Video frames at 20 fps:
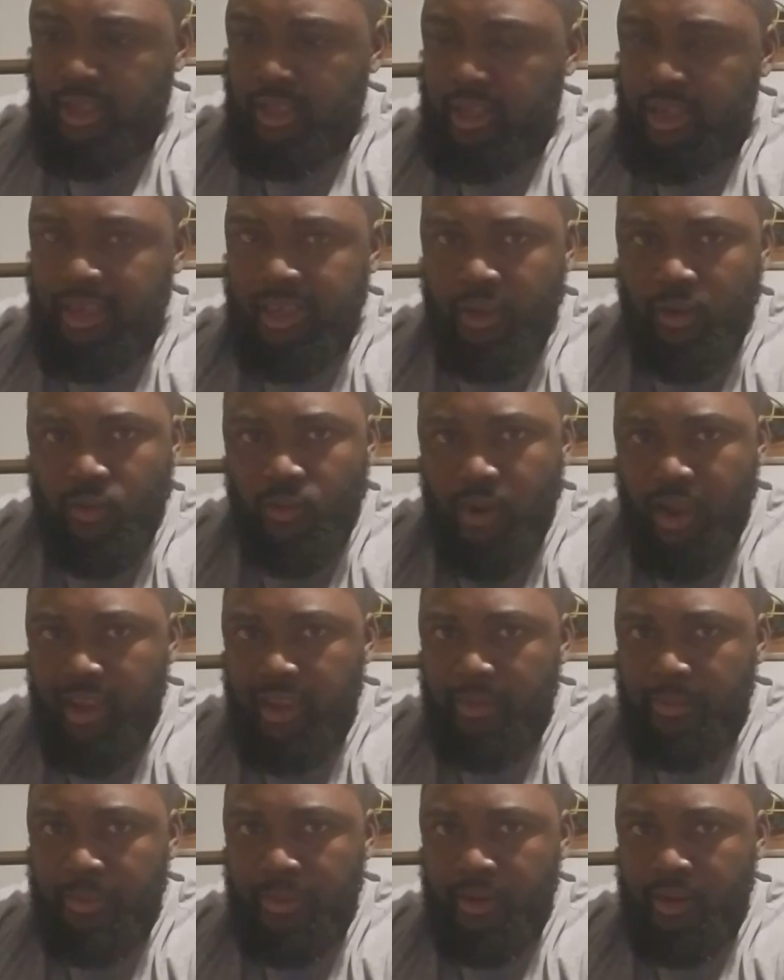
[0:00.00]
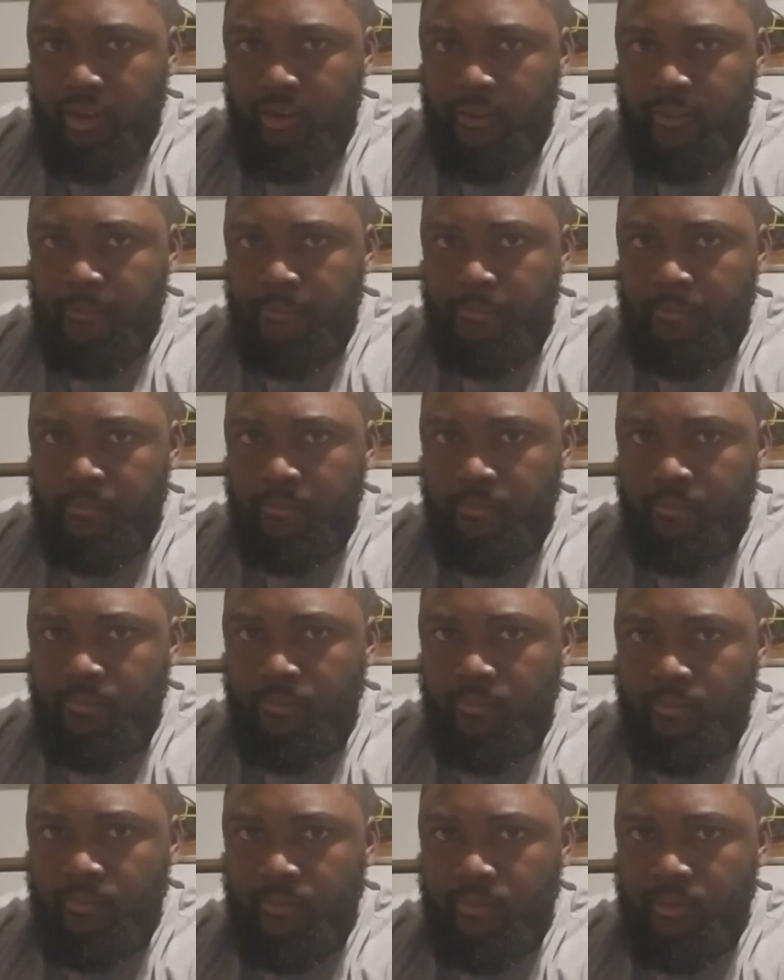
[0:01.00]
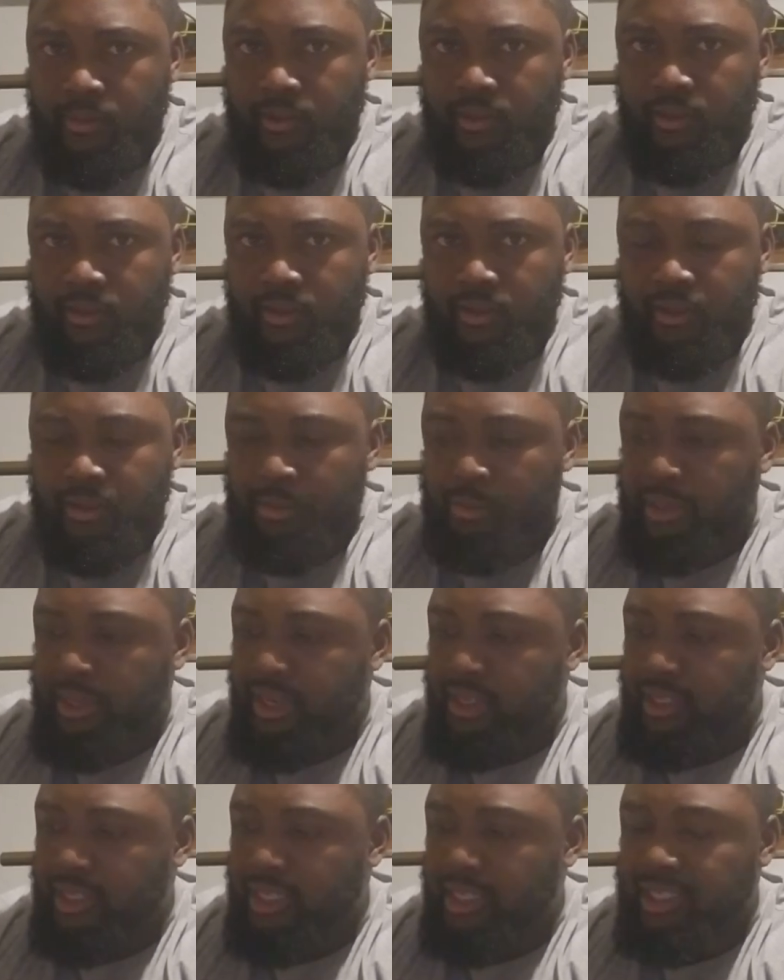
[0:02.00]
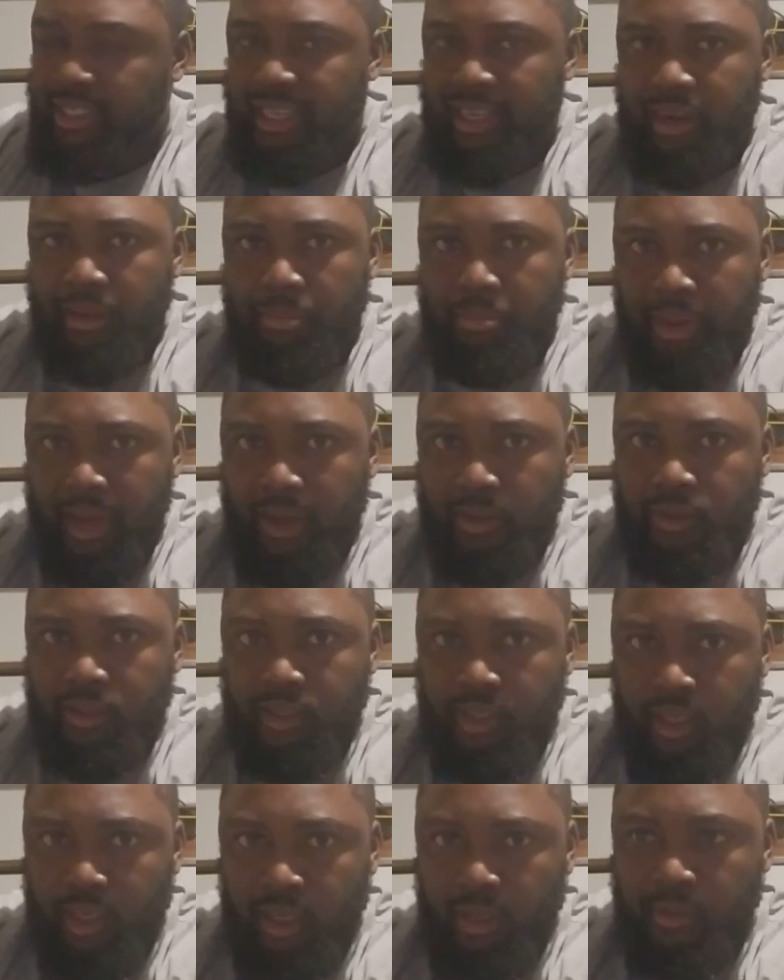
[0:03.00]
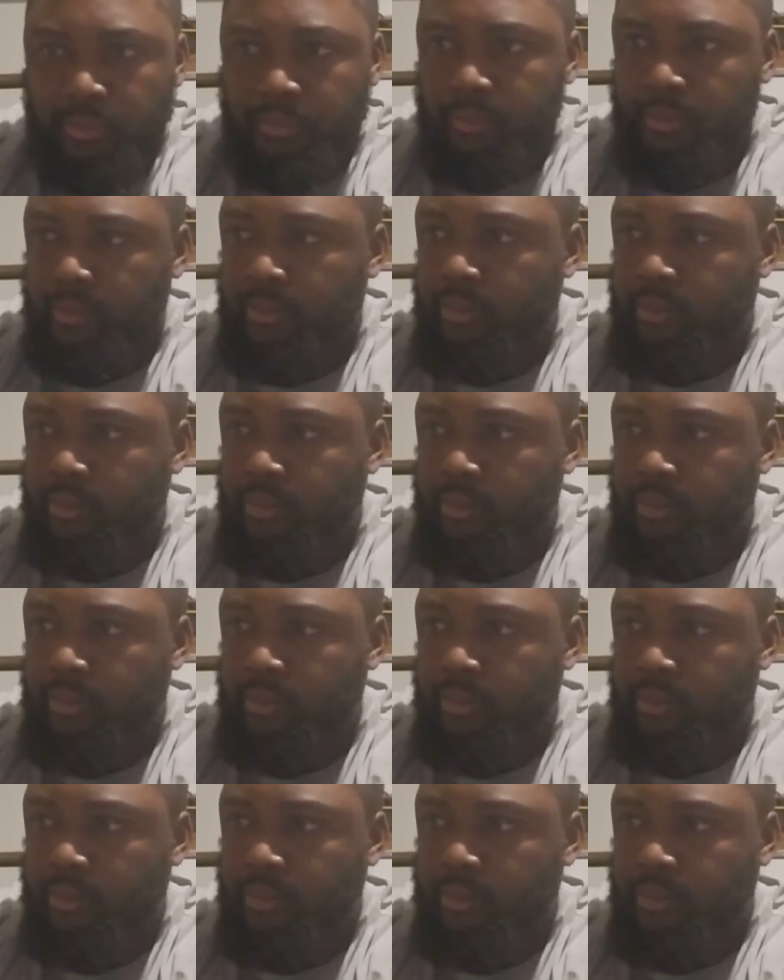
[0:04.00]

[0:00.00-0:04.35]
get right, bro. Because he's not about to come.